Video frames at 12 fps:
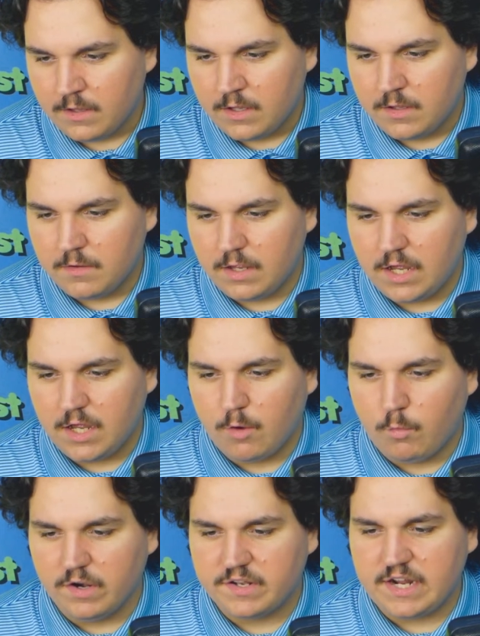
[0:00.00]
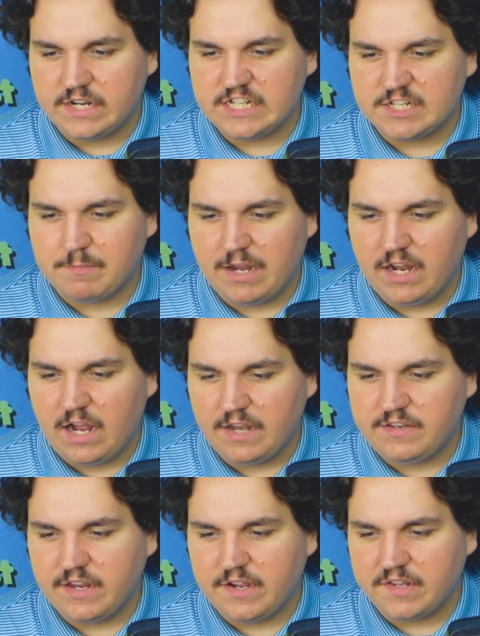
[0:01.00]
Awards guy says, my hot
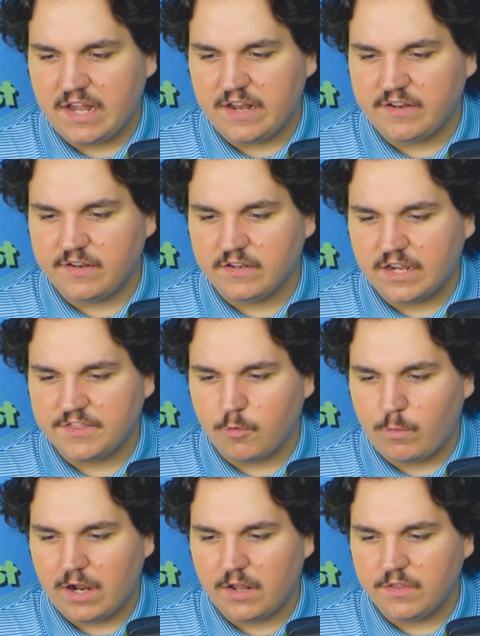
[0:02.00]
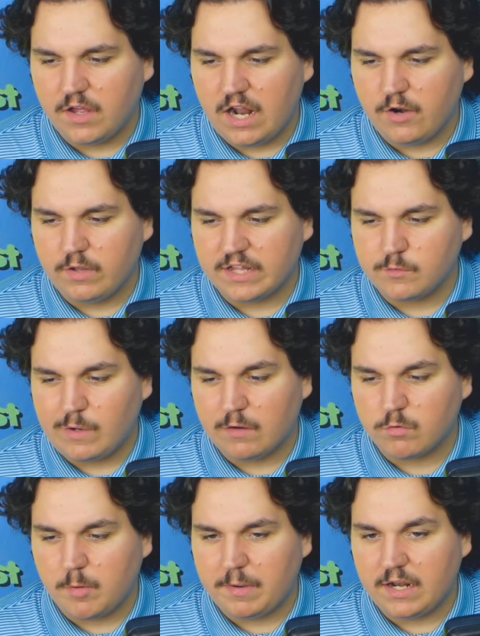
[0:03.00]
take is that I don't like the Wild
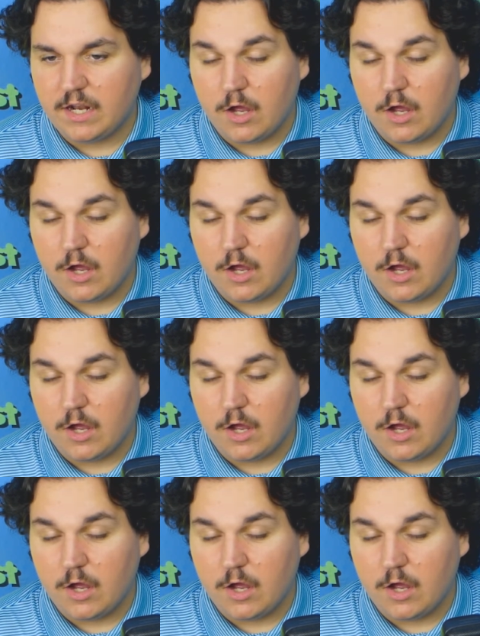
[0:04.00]
Robot.